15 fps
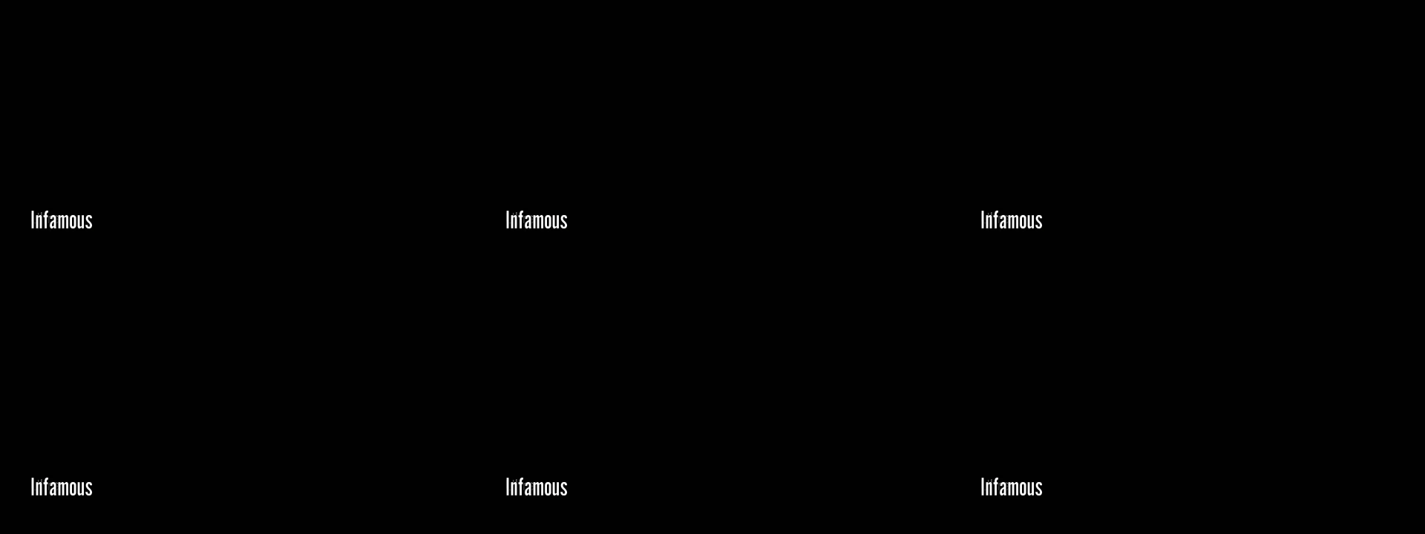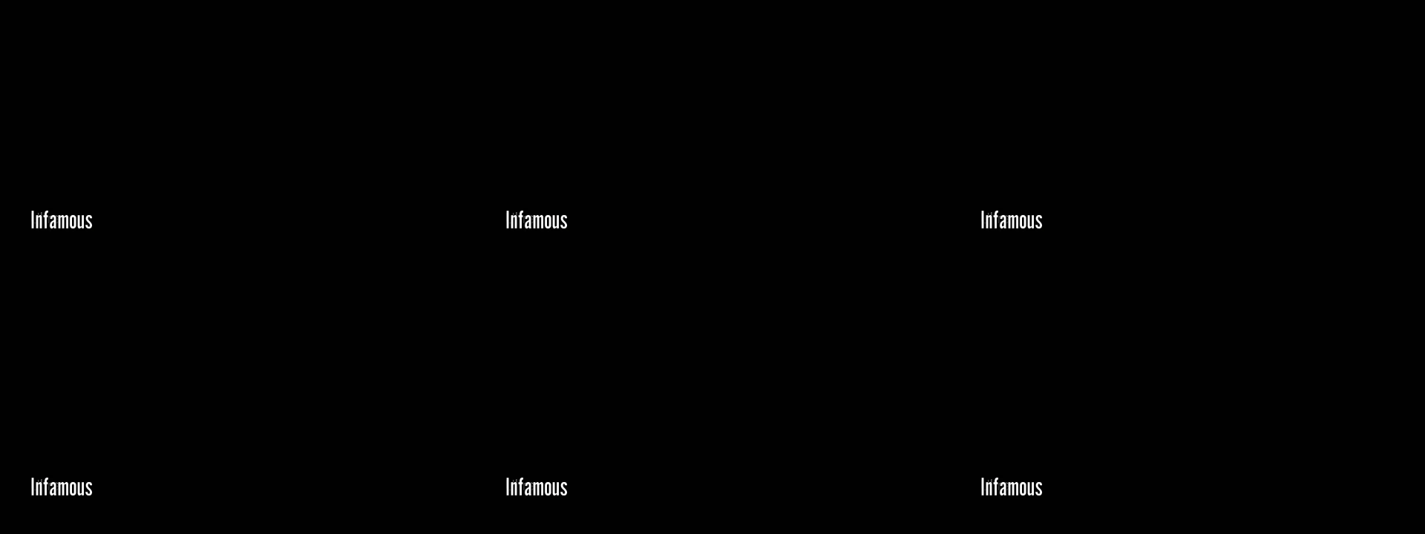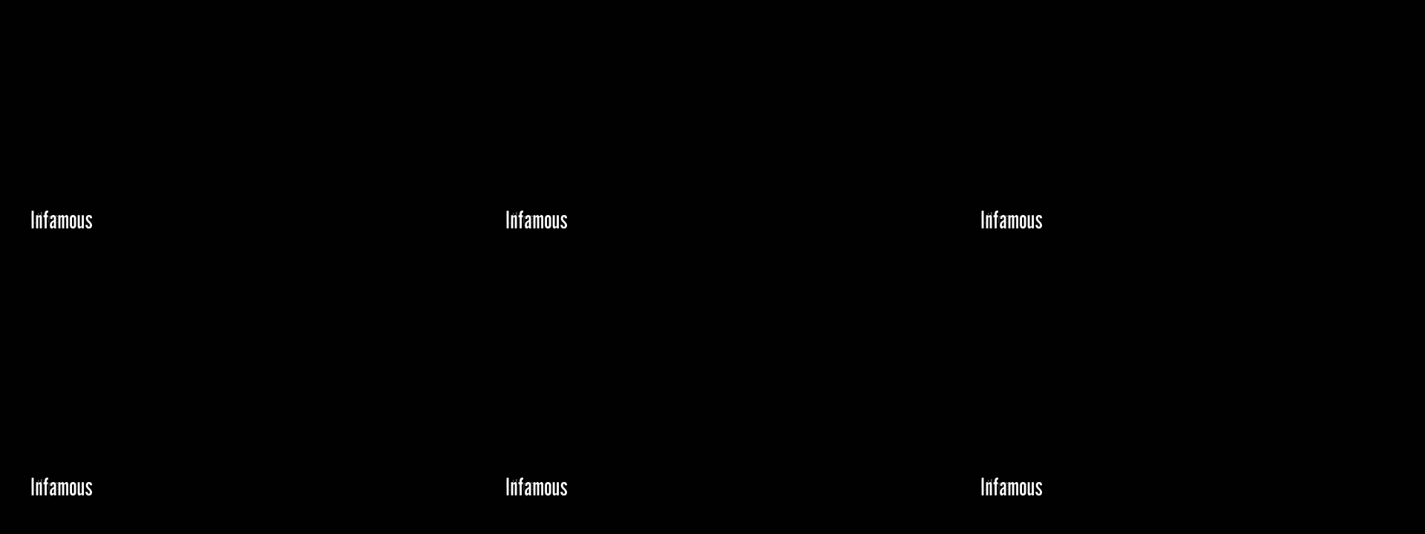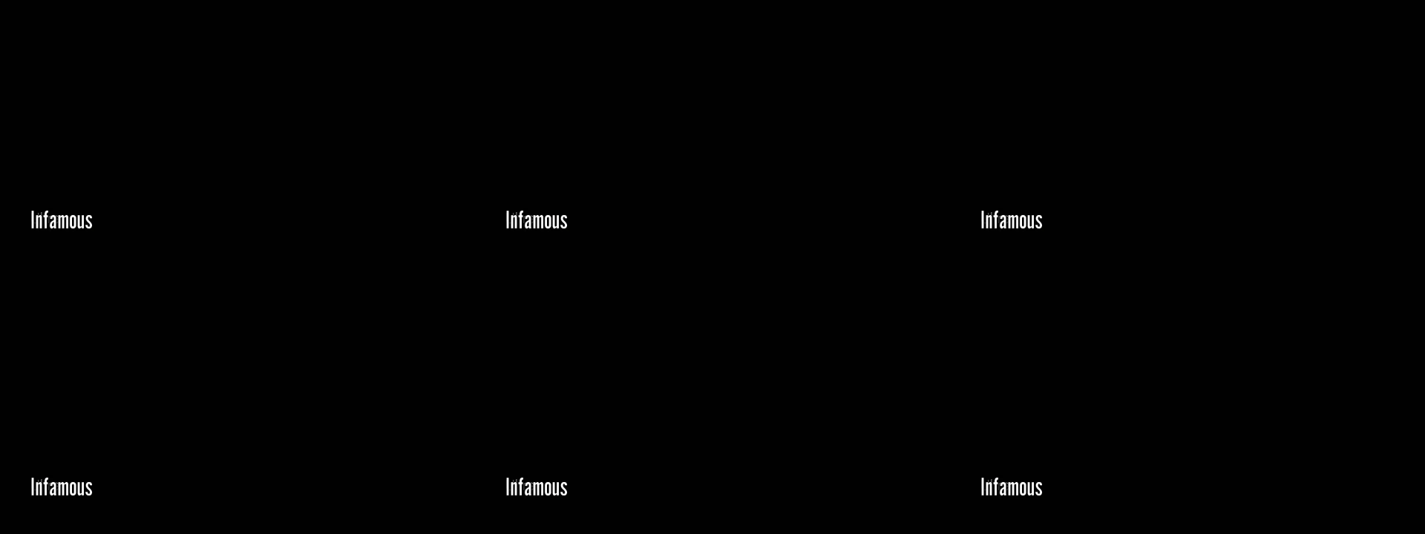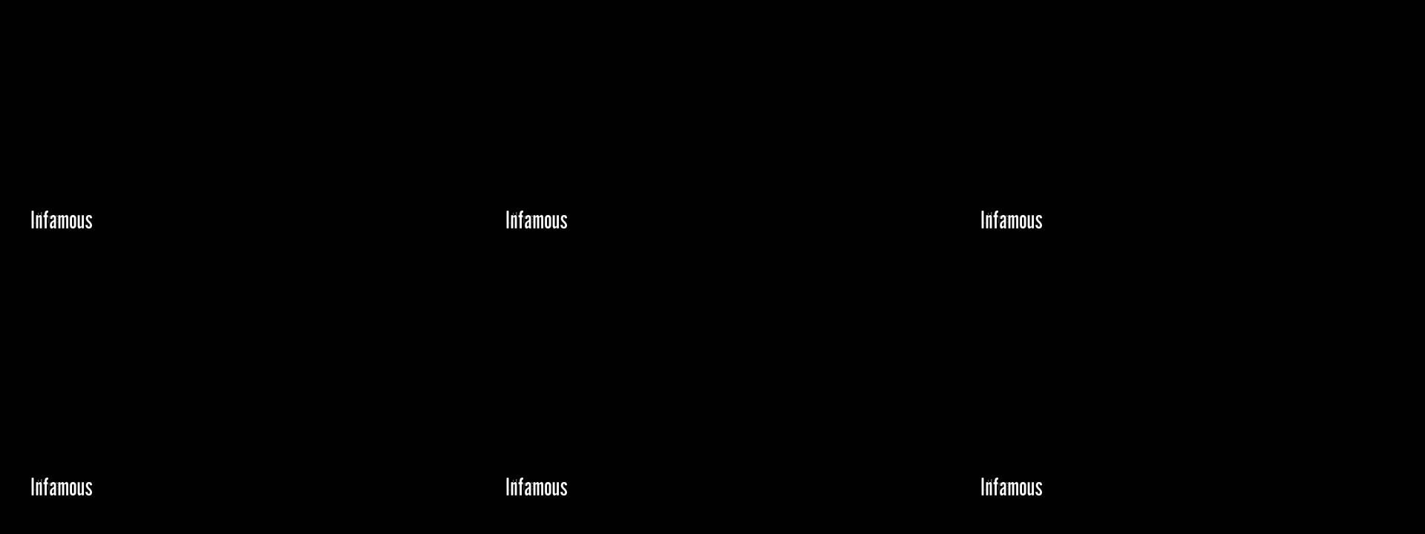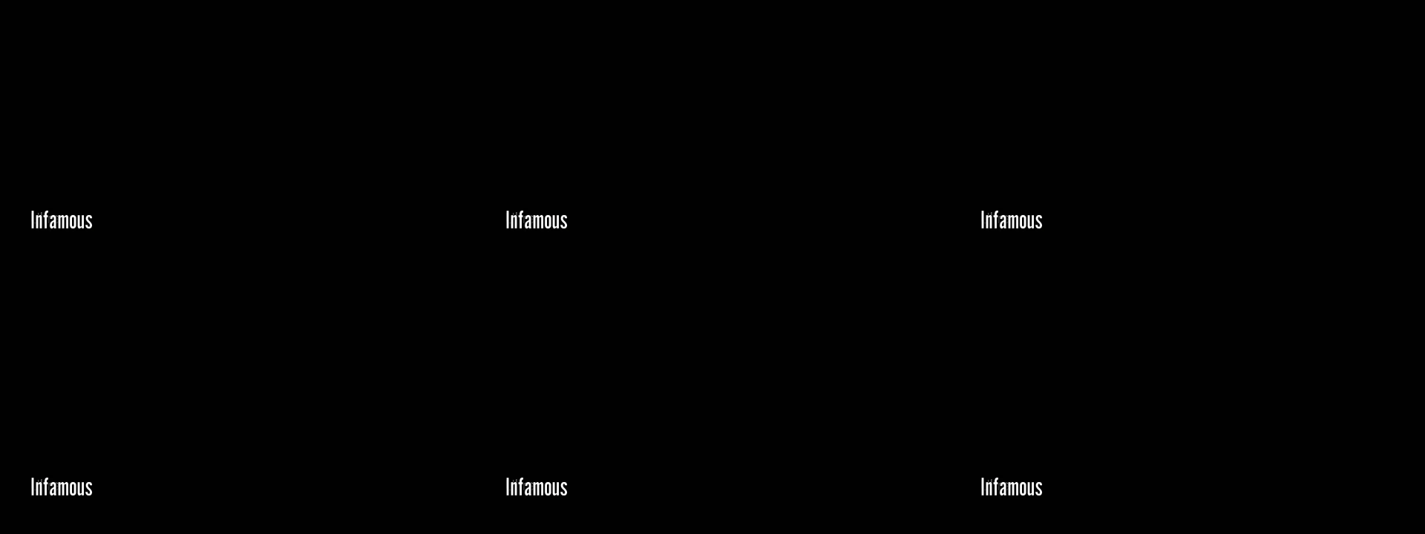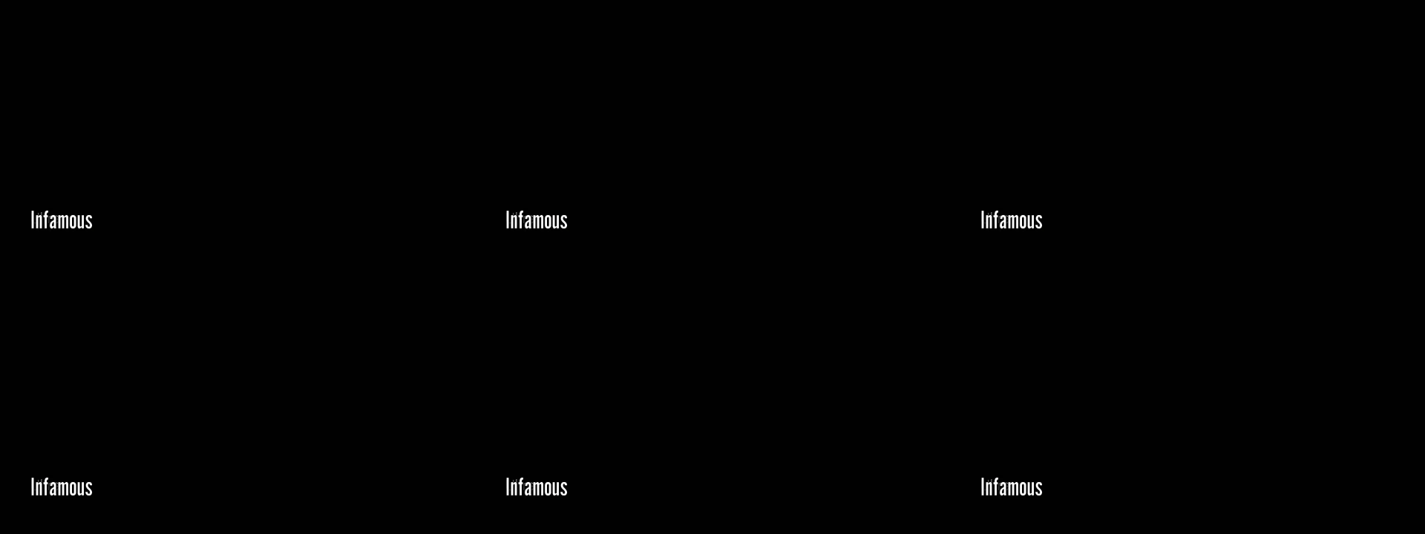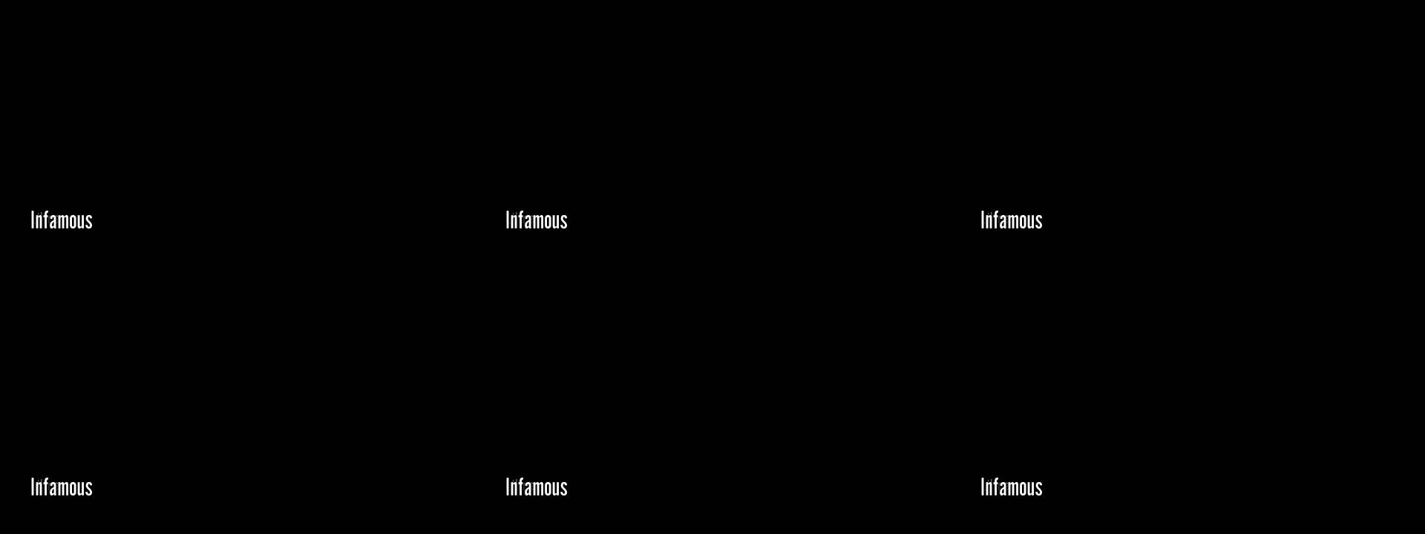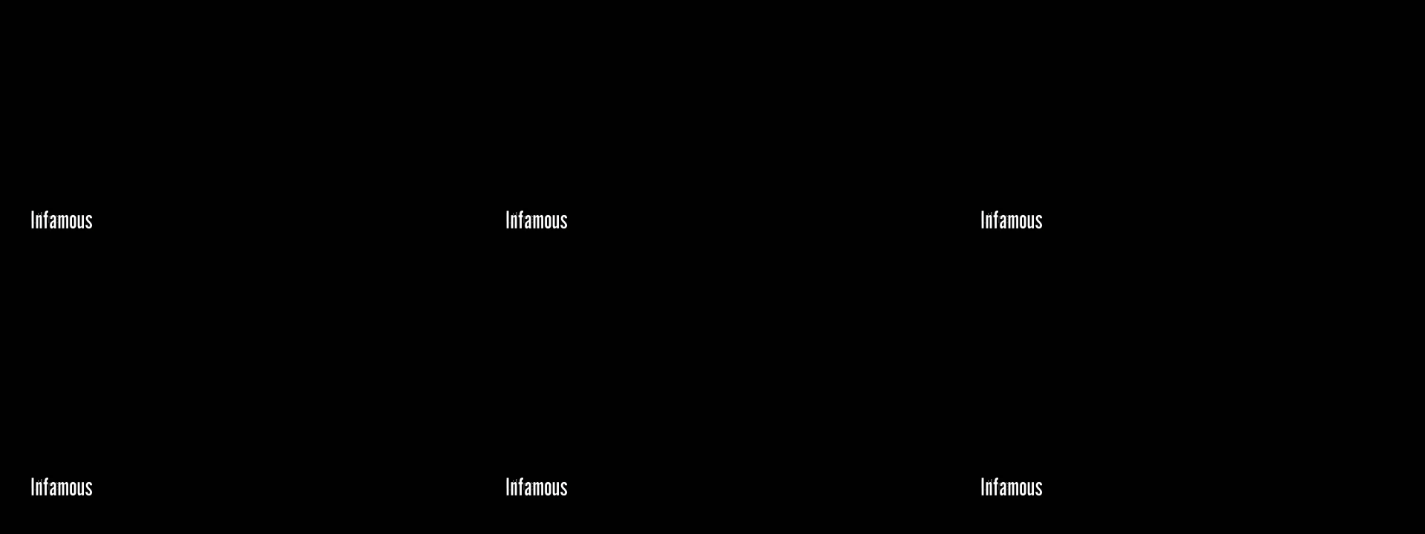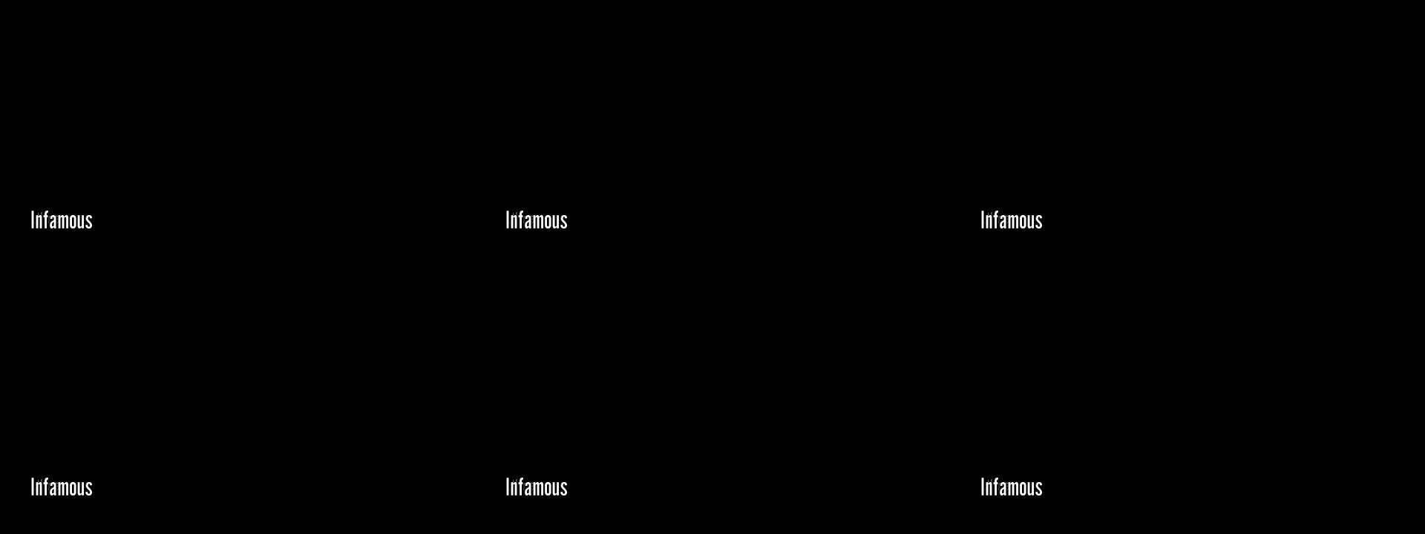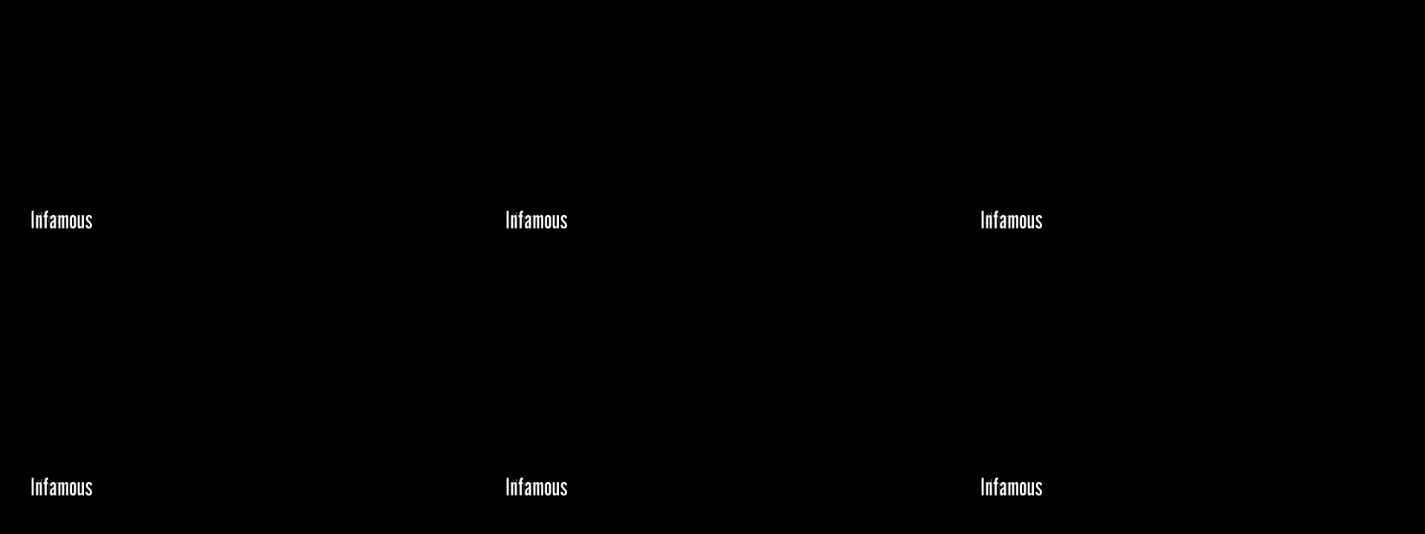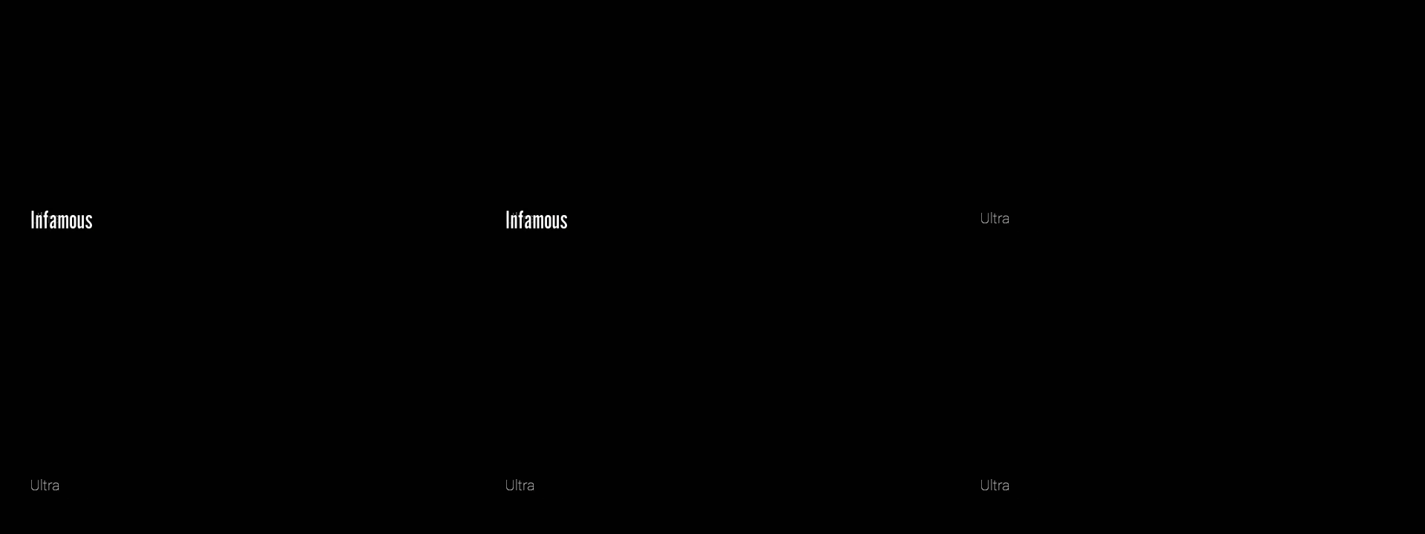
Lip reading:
(no speaker visible)